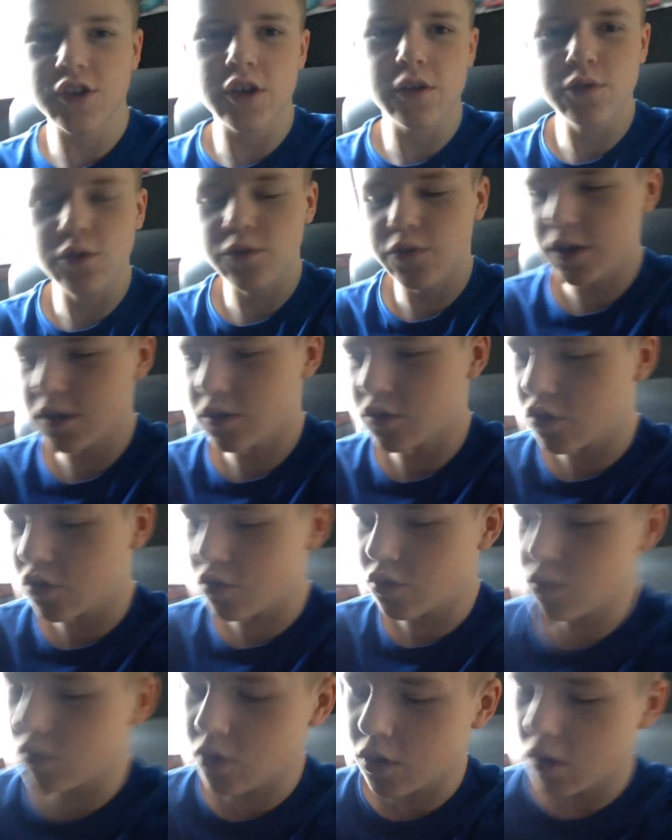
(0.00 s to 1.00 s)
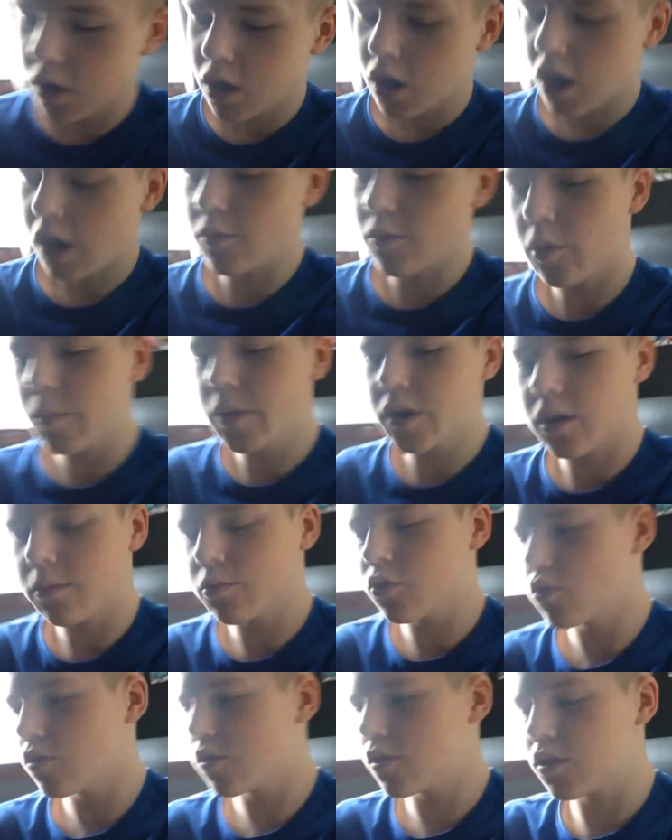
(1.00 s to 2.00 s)
to say a few things. So I've not been
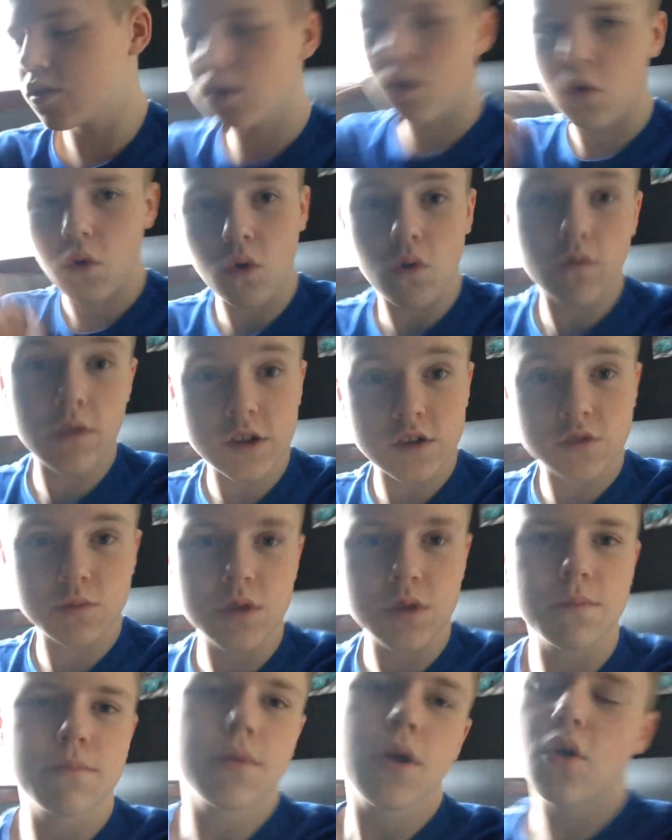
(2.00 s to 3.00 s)
uploading over this week